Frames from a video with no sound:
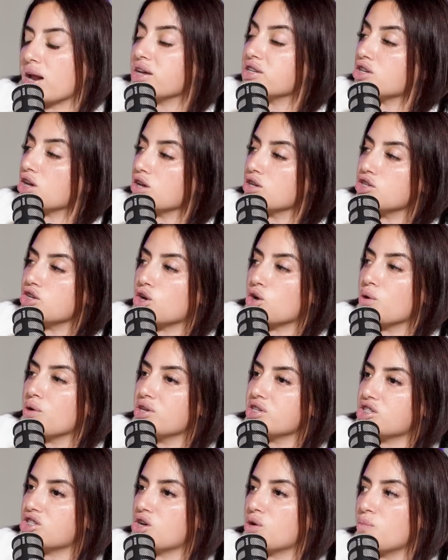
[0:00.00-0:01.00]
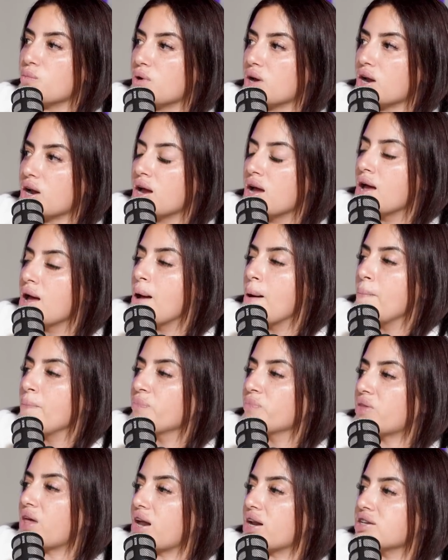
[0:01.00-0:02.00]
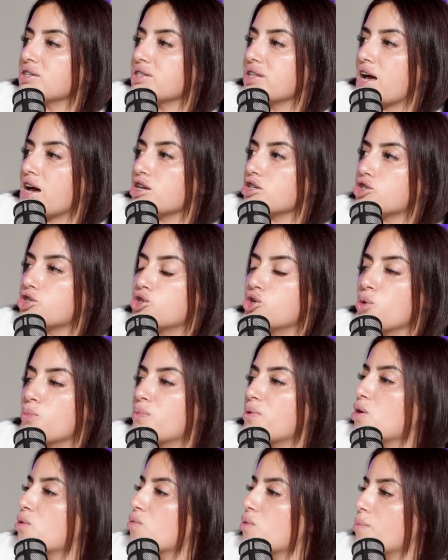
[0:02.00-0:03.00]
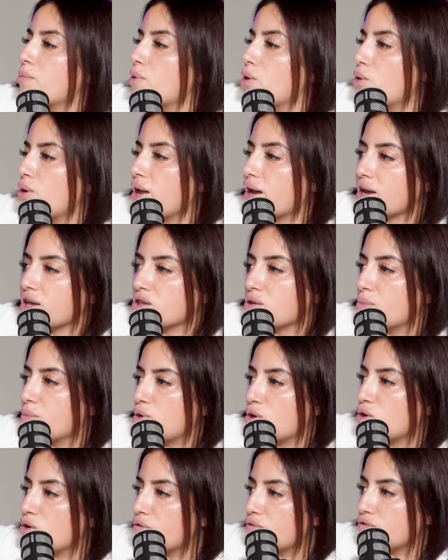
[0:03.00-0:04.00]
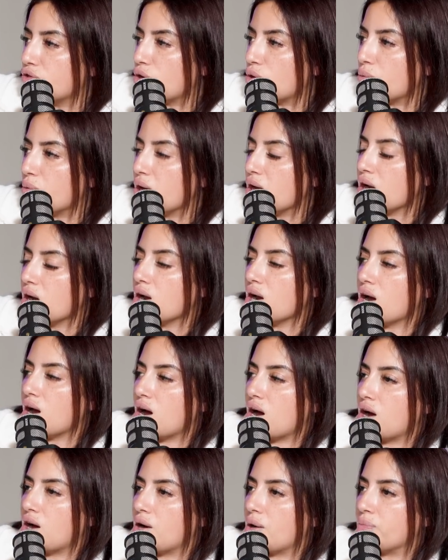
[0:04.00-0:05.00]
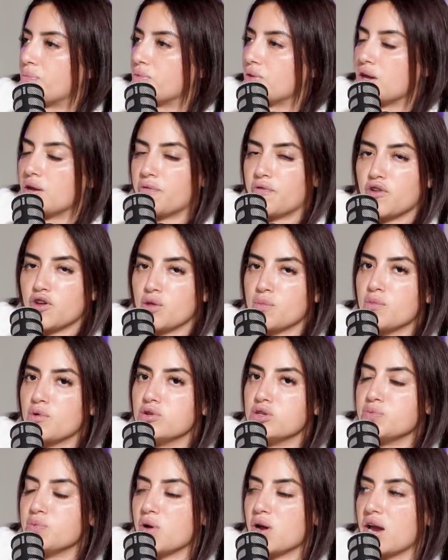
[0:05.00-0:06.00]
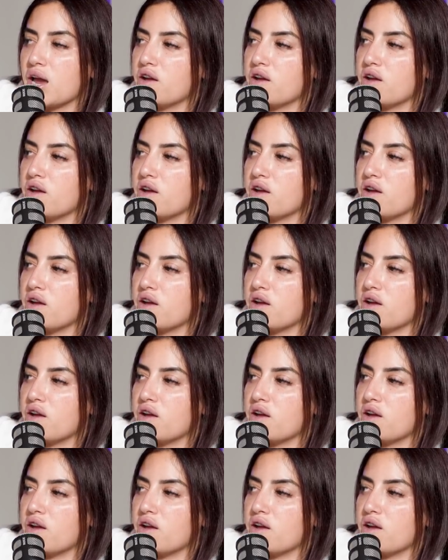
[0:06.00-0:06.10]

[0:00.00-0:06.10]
As long as you're going somewhere that is not super remote, like in the middle of nowhere, for the most part,